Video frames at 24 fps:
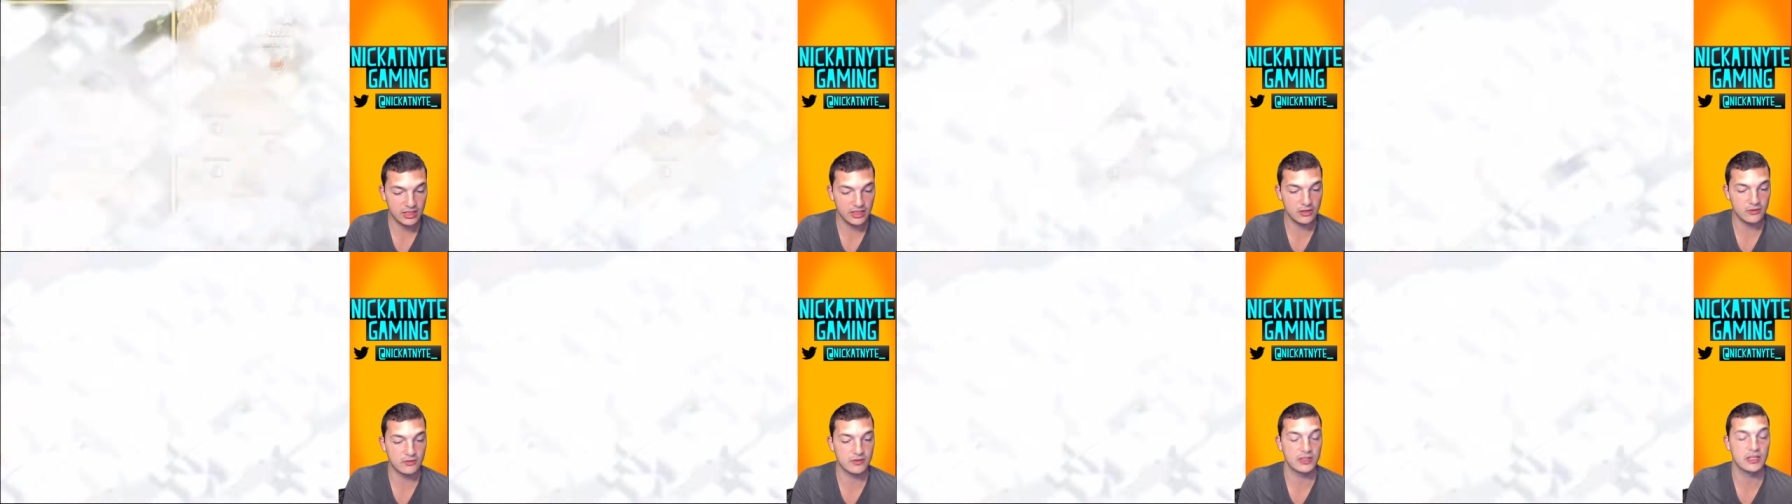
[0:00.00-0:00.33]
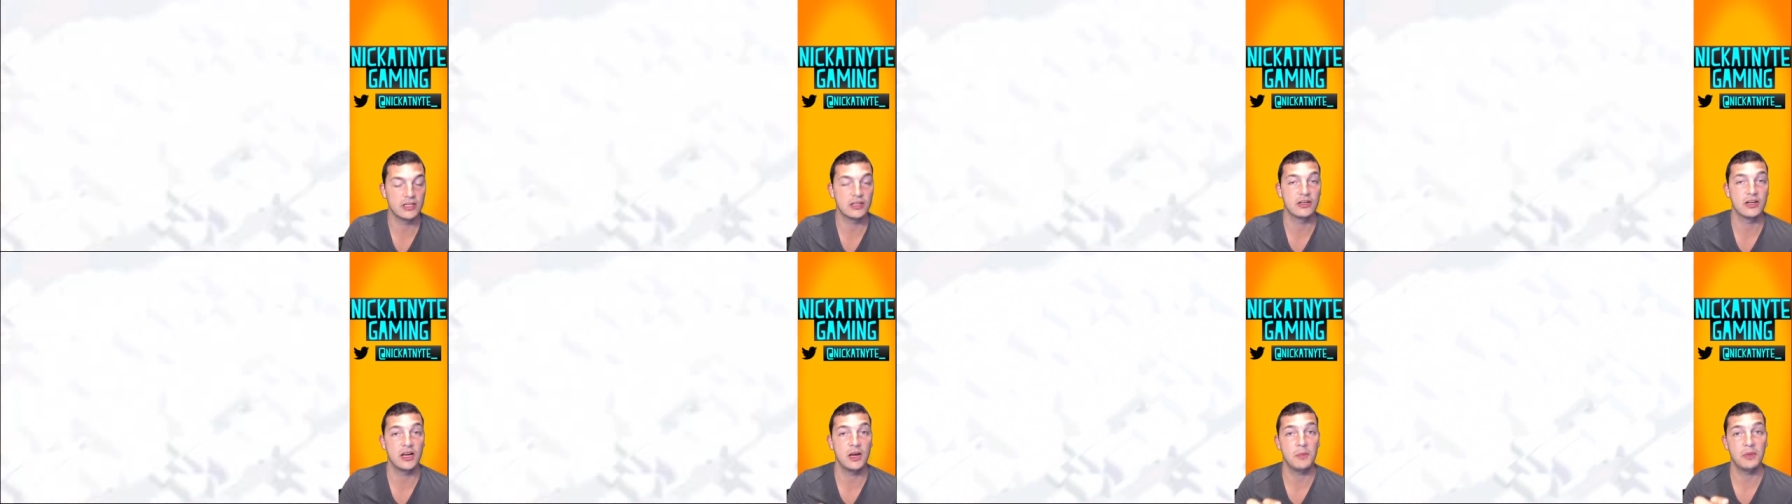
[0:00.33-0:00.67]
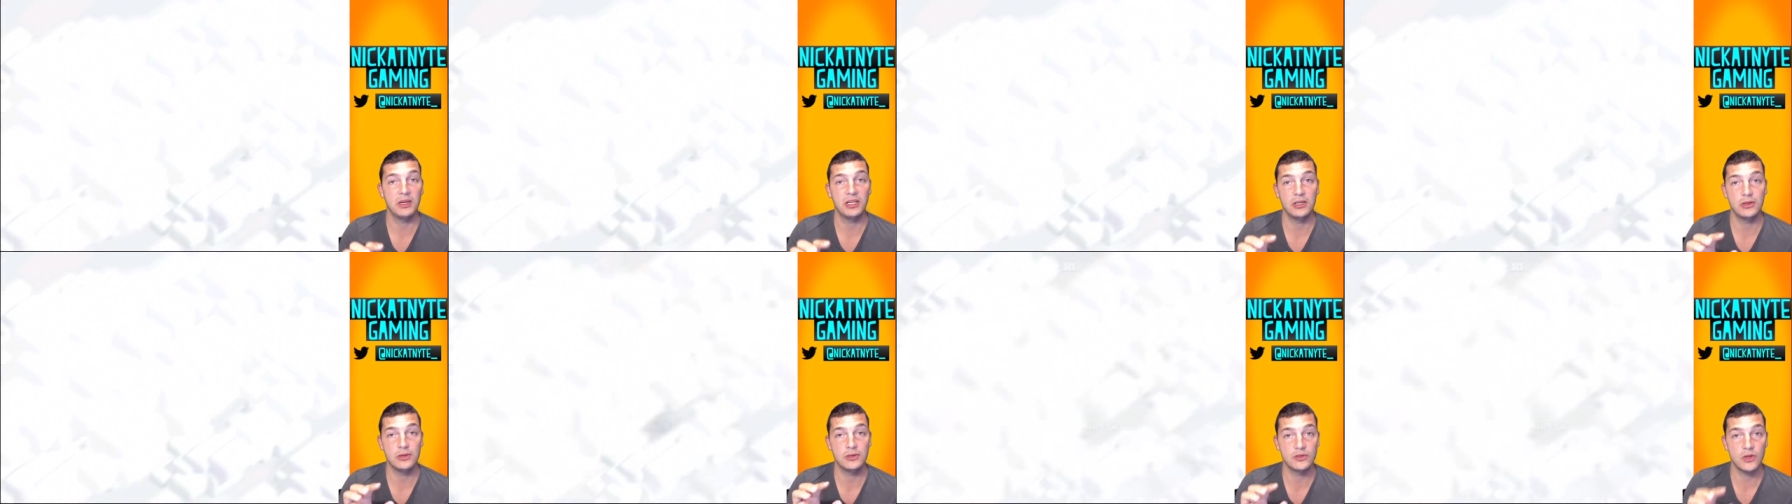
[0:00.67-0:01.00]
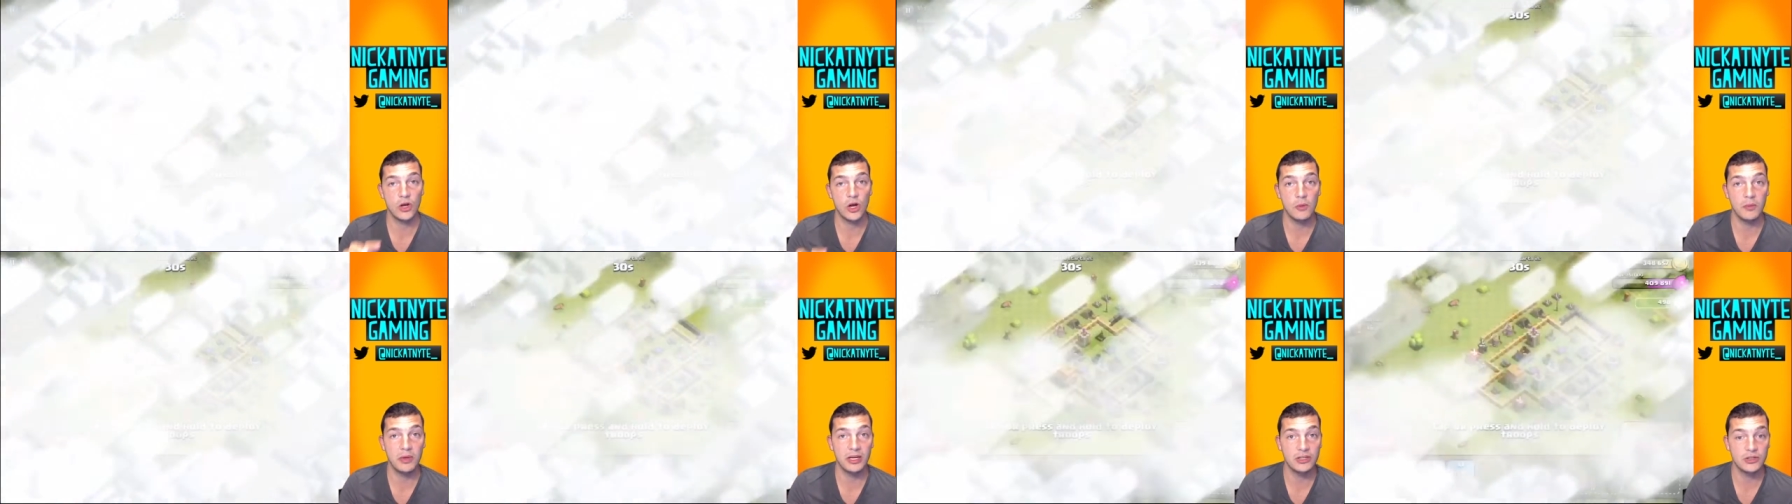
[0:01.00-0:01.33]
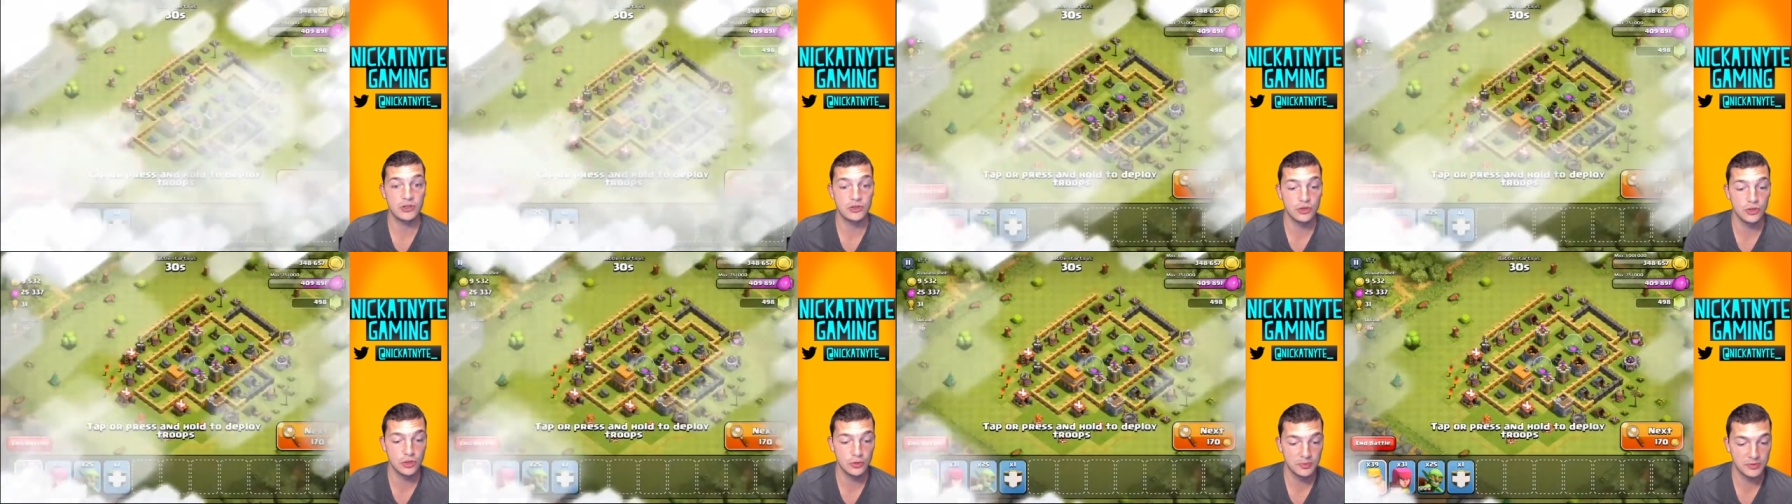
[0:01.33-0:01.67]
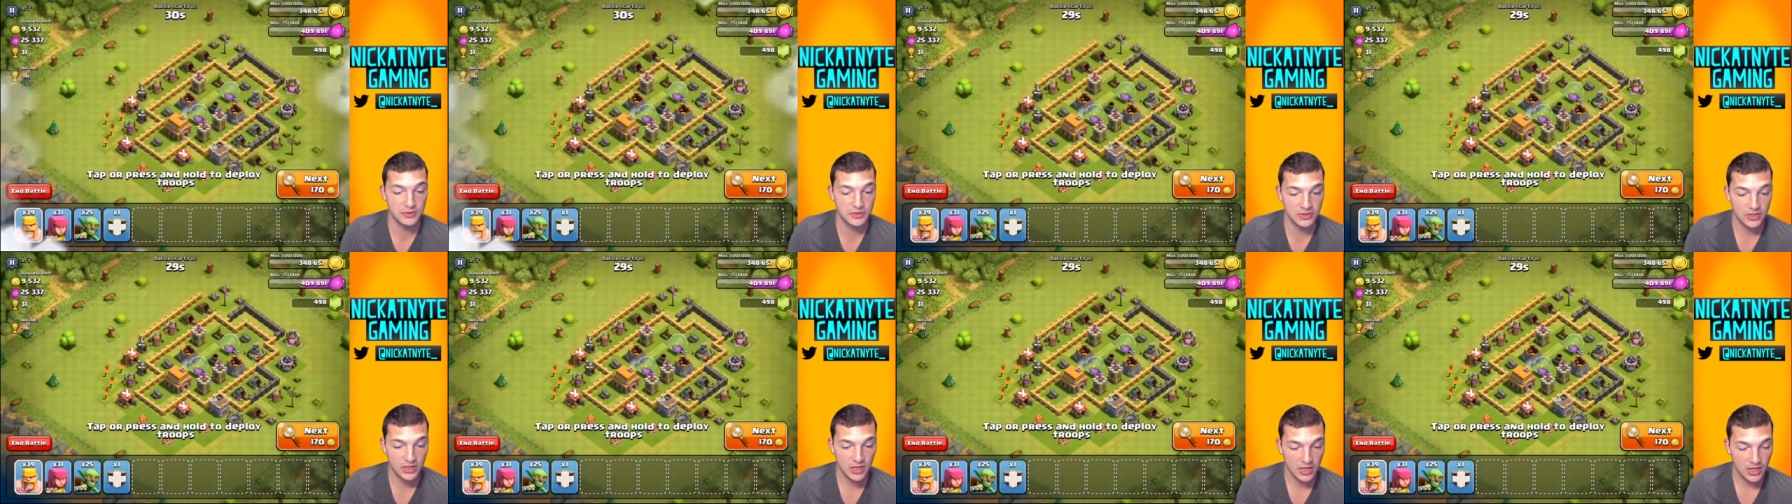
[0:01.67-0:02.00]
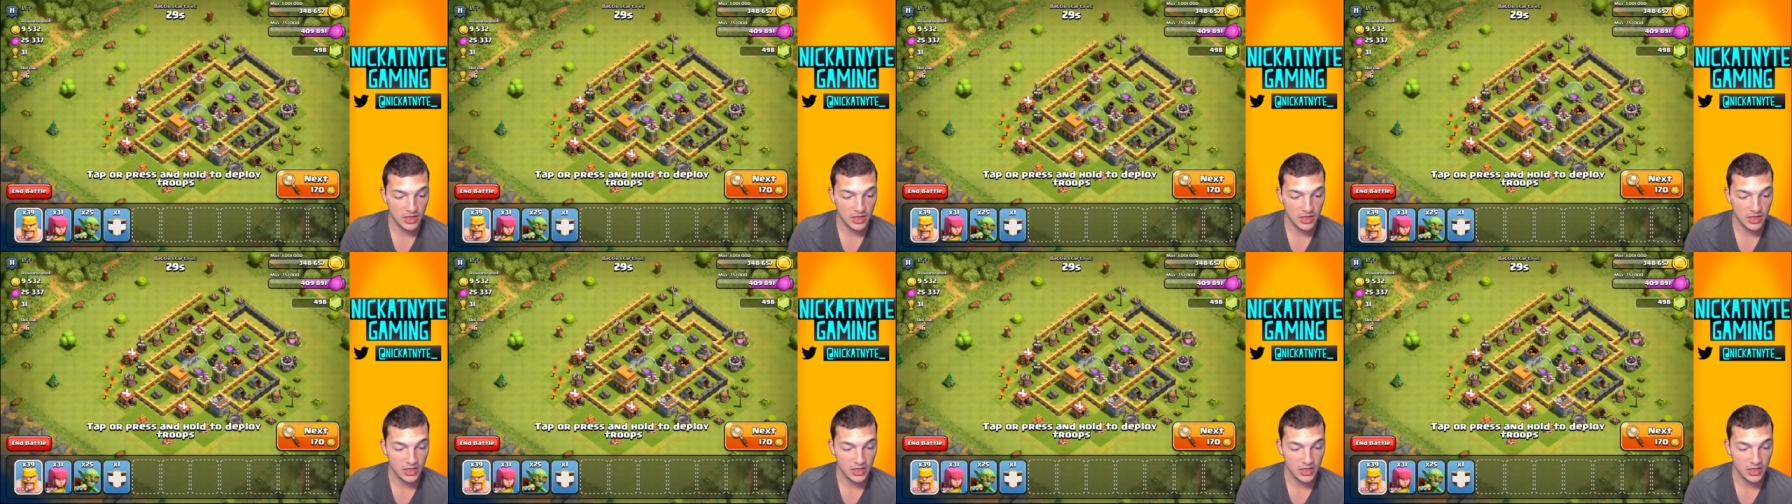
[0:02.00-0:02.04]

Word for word: over here. I'm gonna use all my troops,